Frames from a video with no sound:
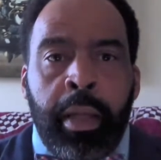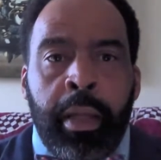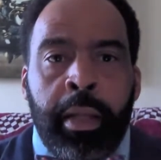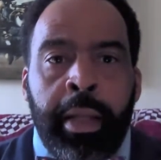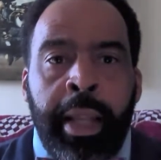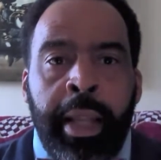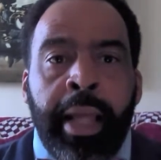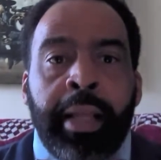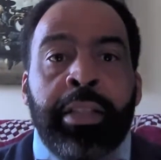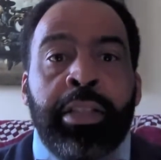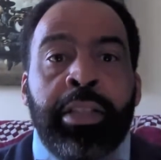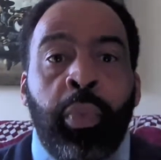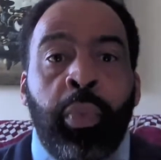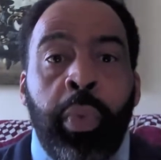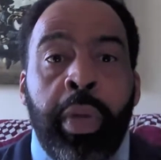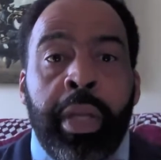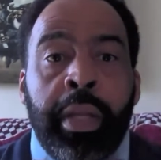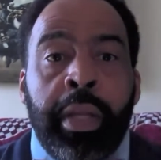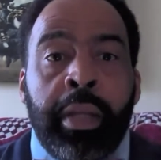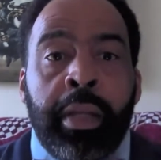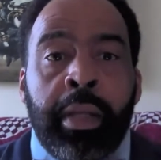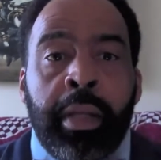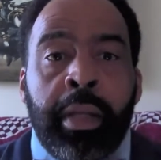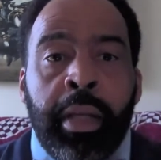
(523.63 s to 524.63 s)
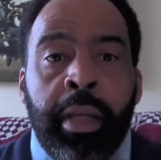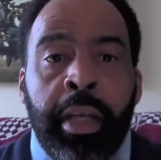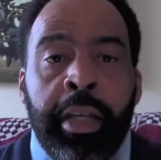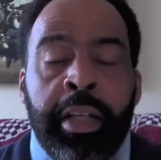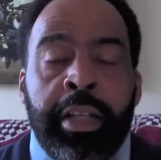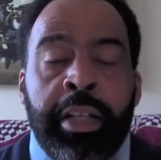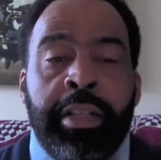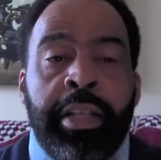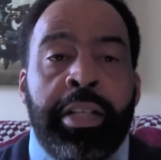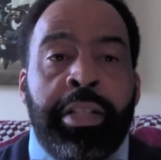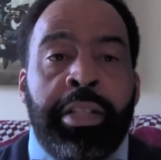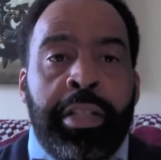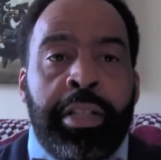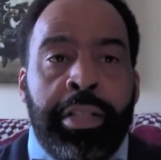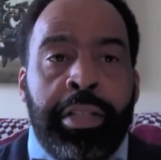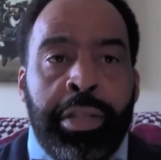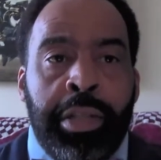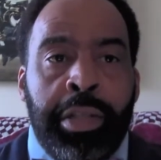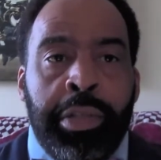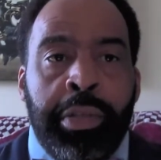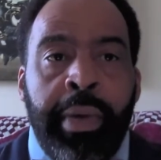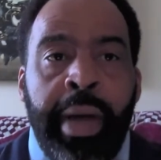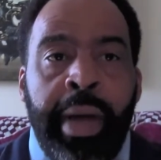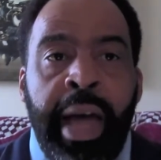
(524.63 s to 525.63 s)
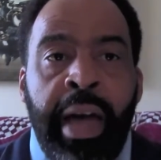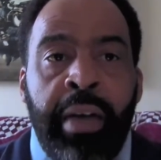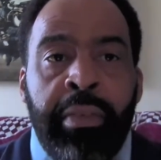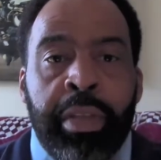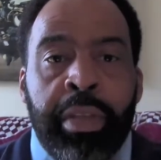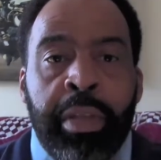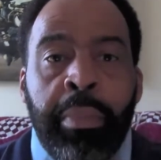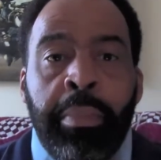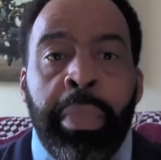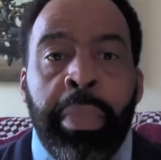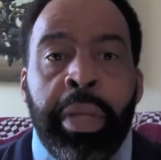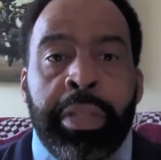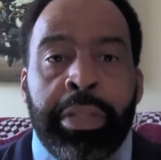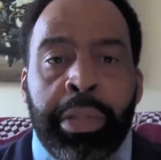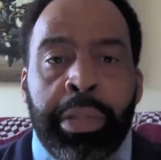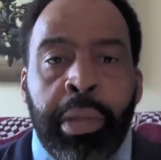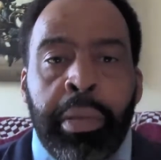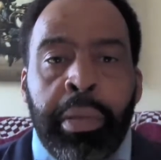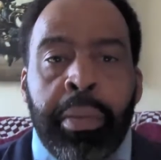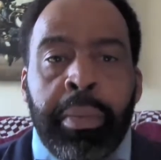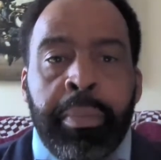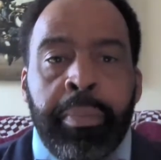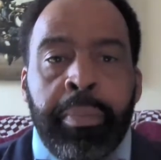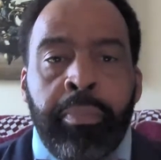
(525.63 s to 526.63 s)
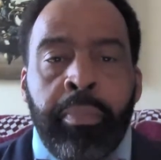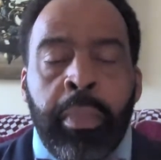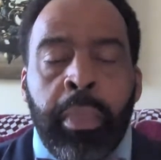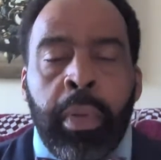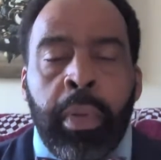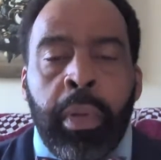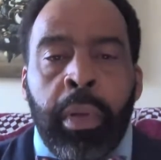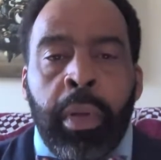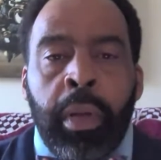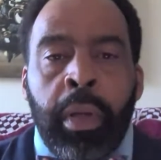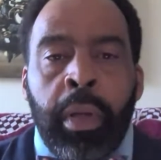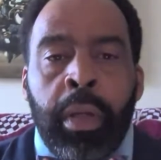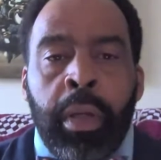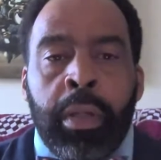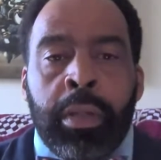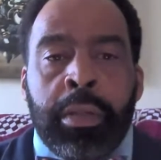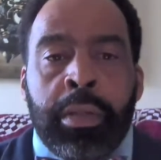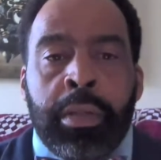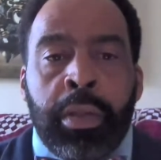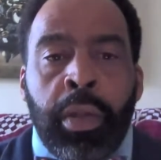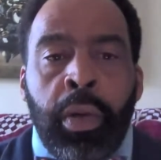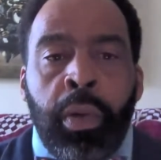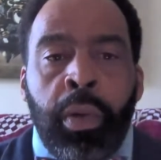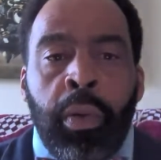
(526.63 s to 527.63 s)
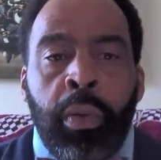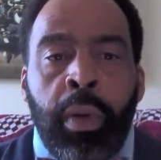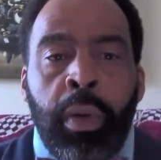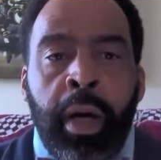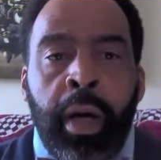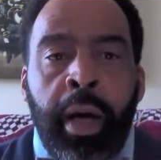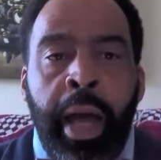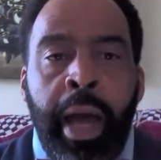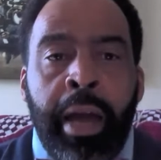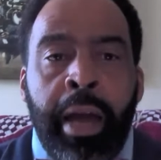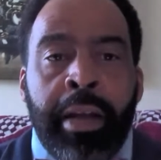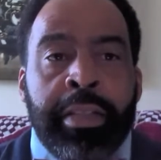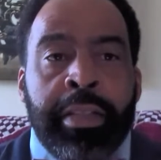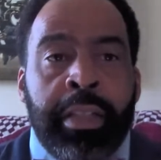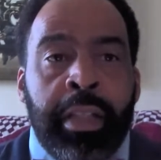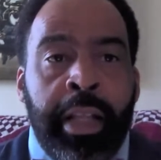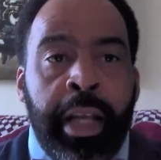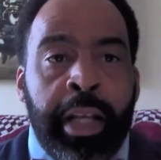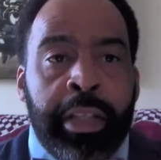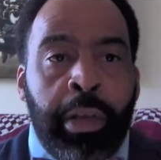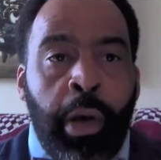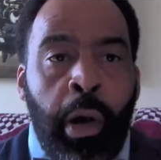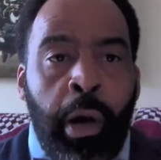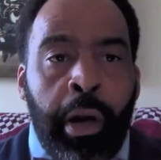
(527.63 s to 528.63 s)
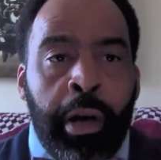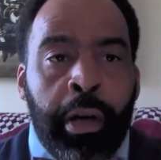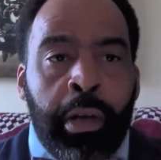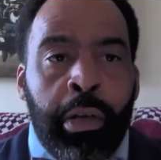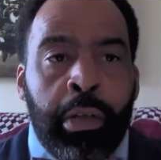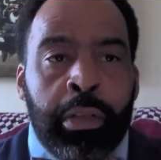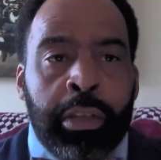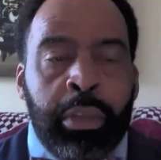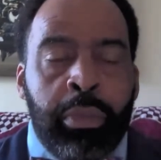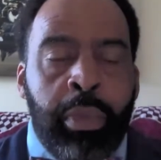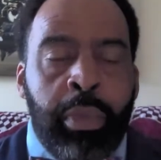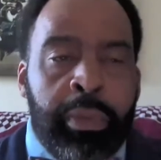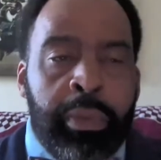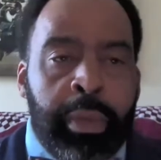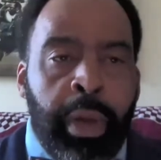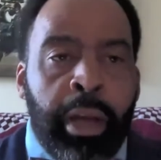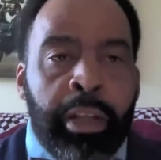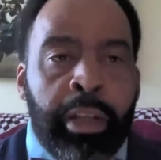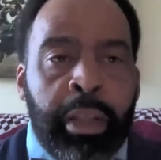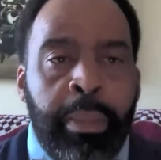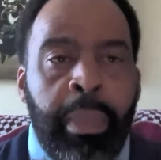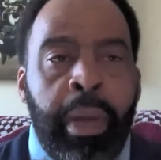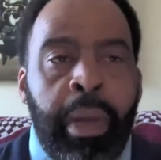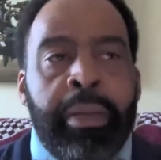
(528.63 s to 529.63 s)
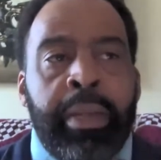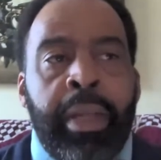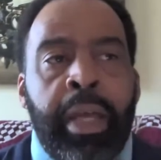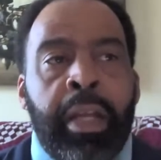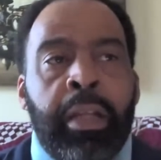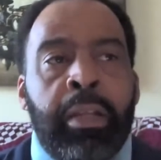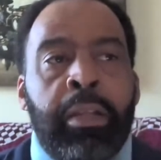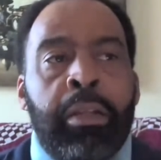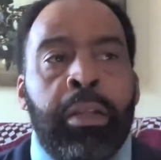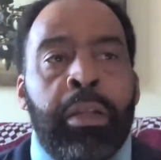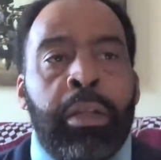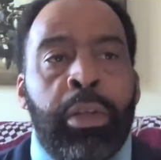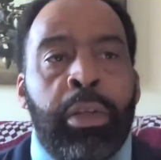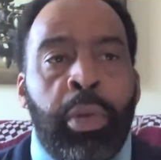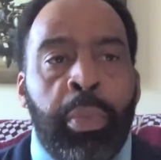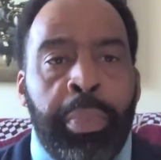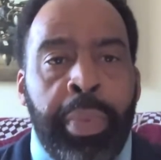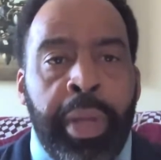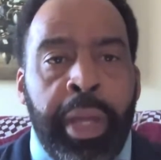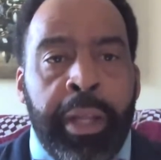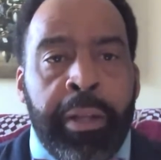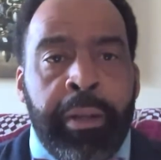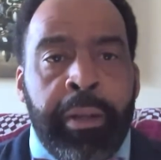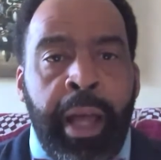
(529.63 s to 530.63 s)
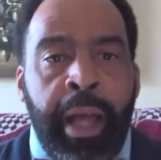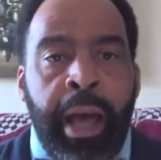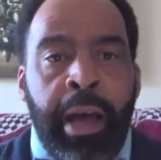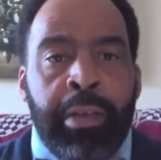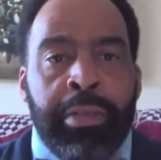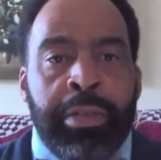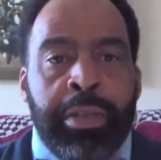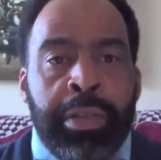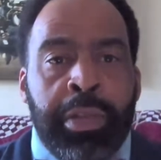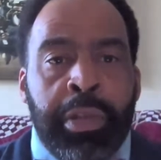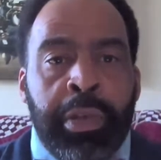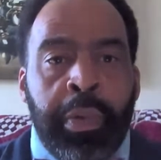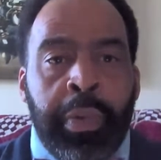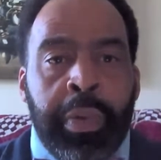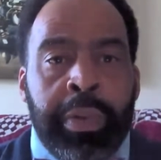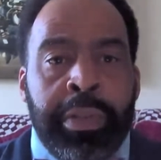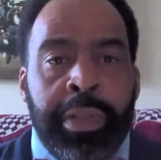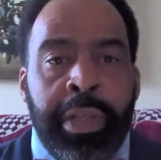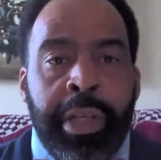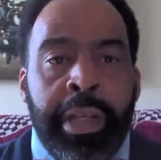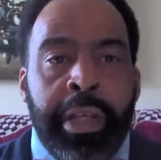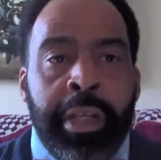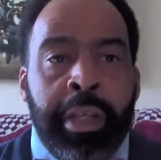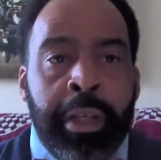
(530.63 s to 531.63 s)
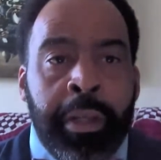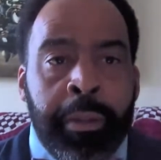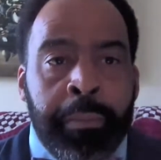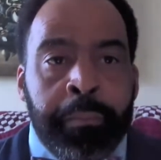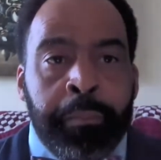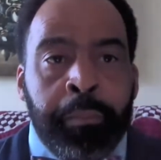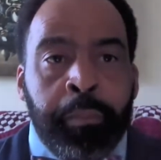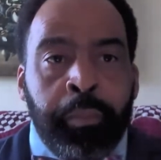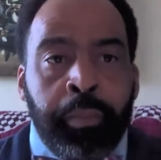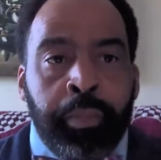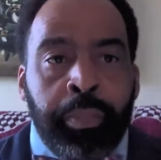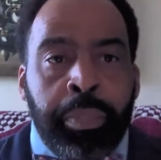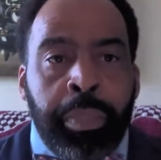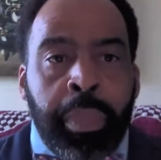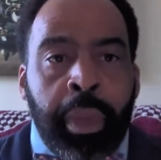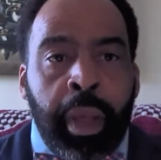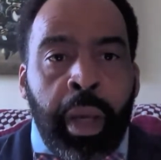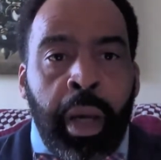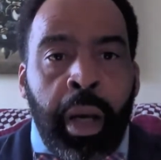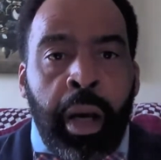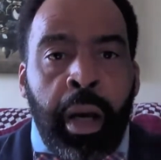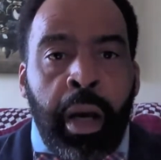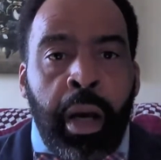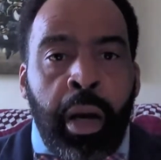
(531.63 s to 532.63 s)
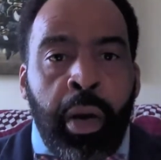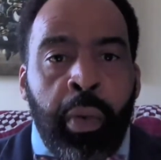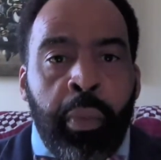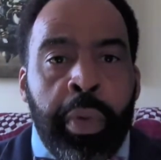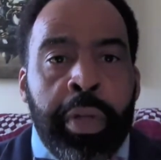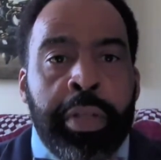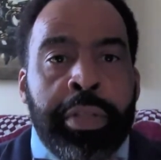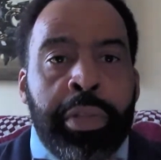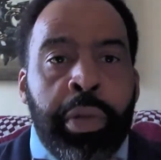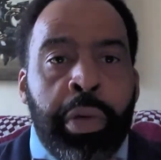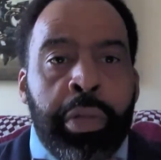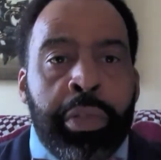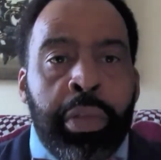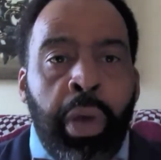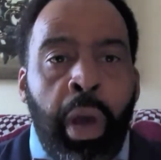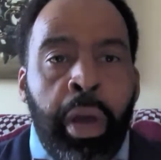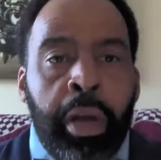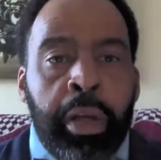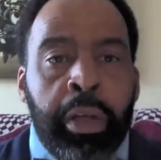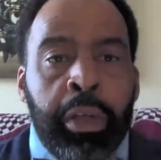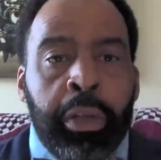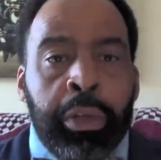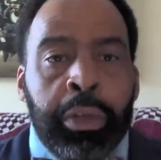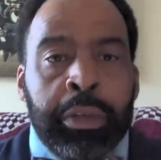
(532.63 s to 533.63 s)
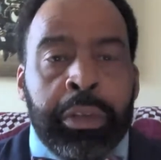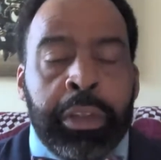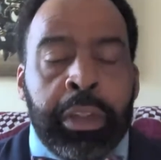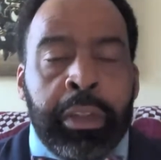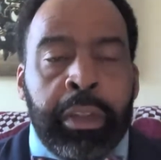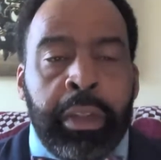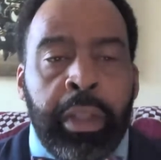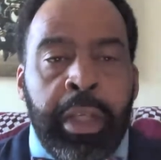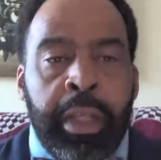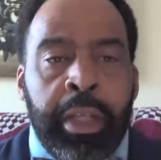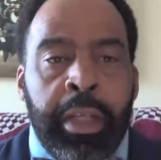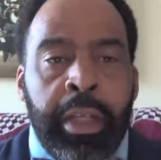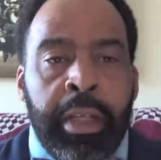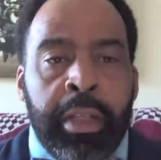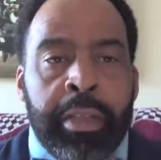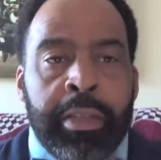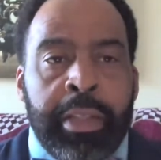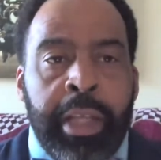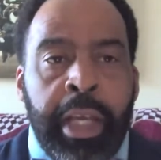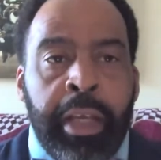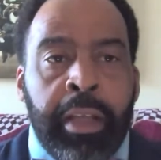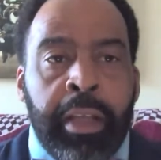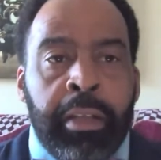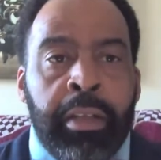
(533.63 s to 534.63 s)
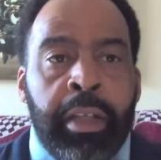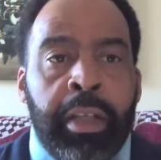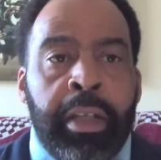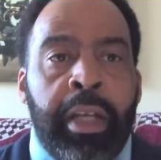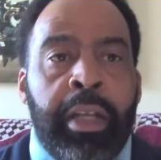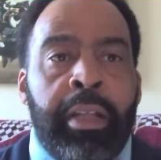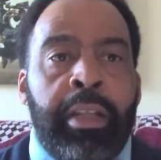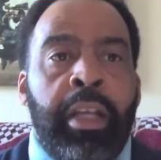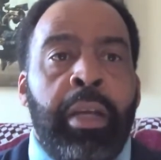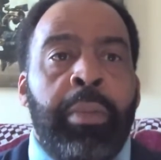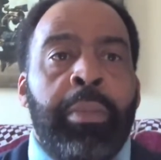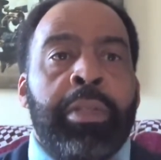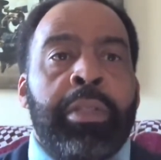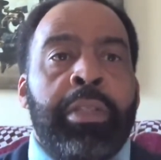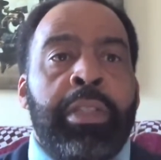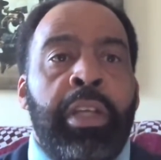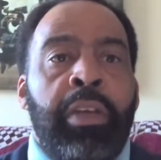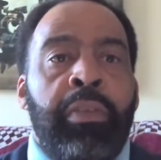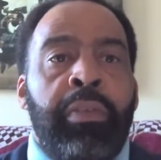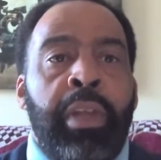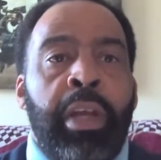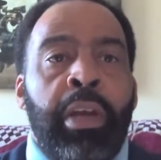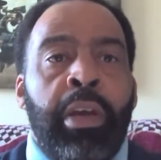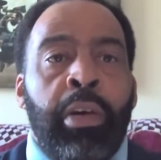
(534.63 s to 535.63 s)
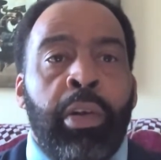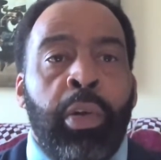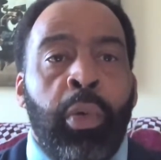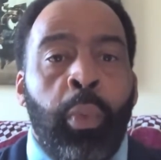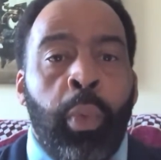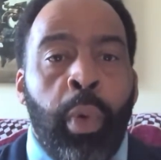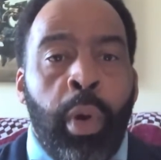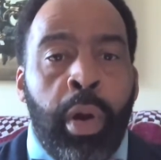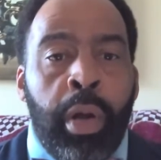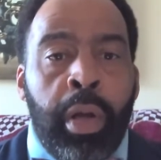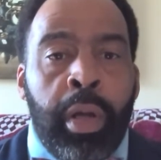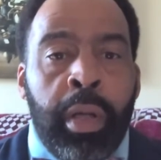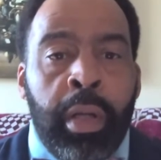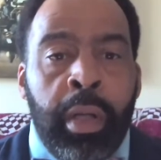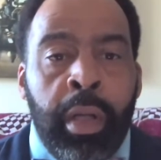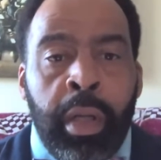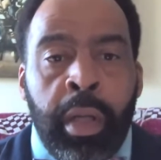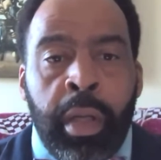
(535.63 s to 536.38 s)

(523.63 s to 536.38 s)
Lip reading: next week, in addition to having the midterm. So how to select articles. And we've talked about that a little bit, how to critique research articles and take a look at them and see if they're going to work,